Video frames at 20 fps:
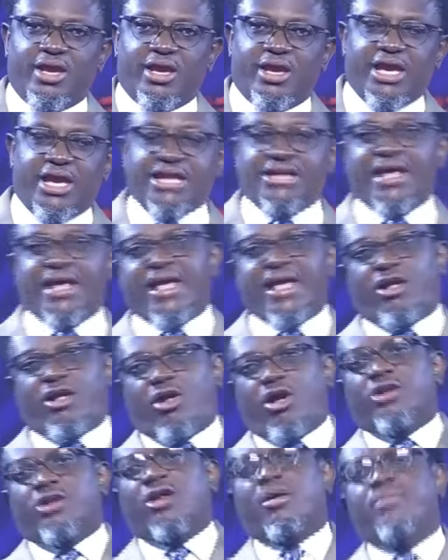in the
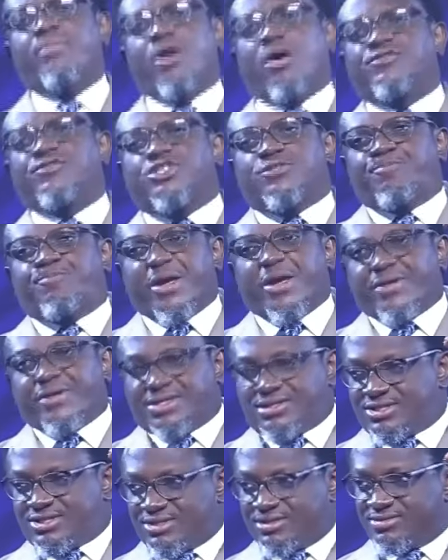economy of
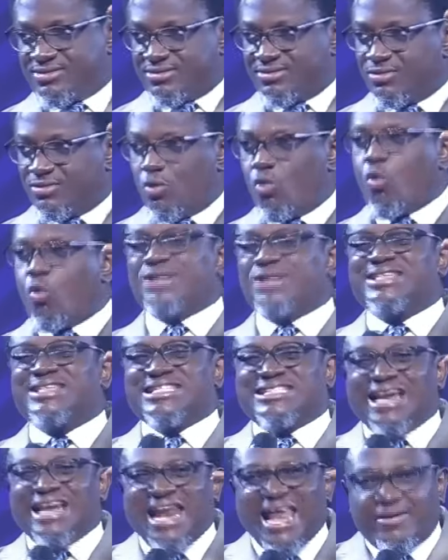spirit, what
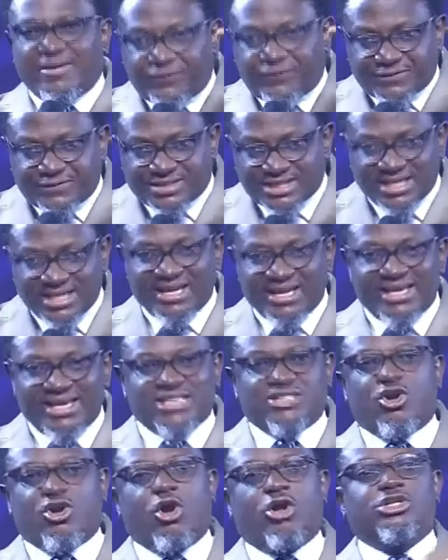is left
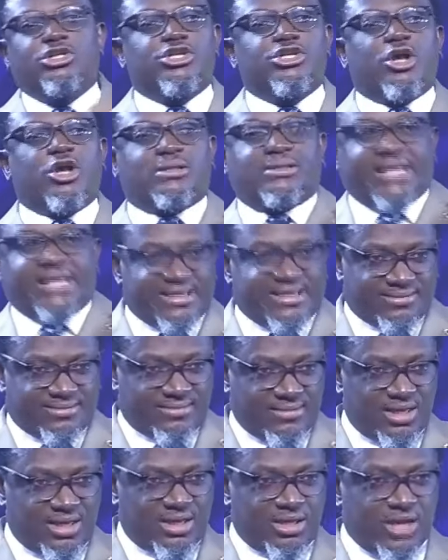is called nothing.
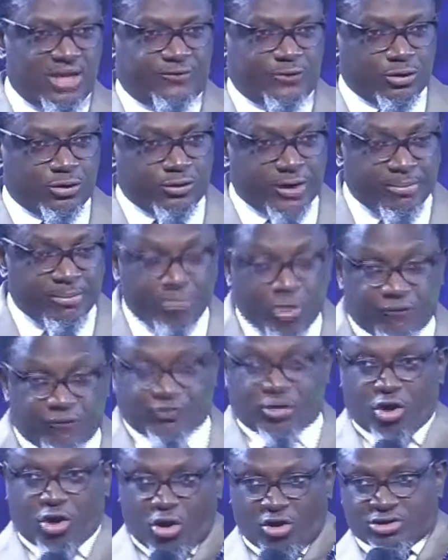If you remove
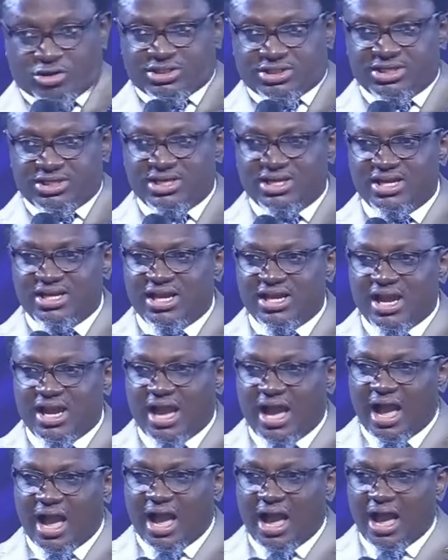God
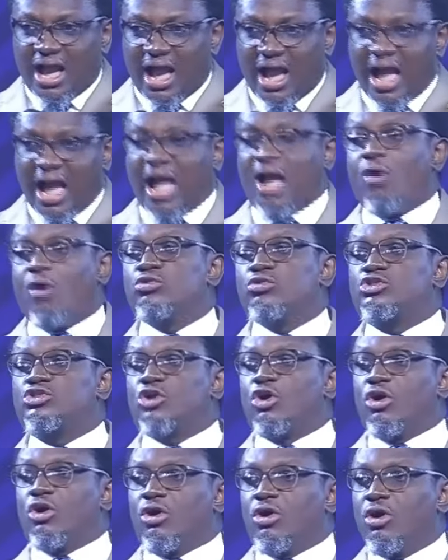out
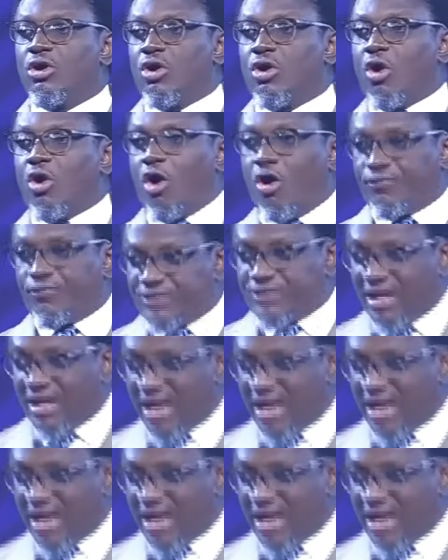of the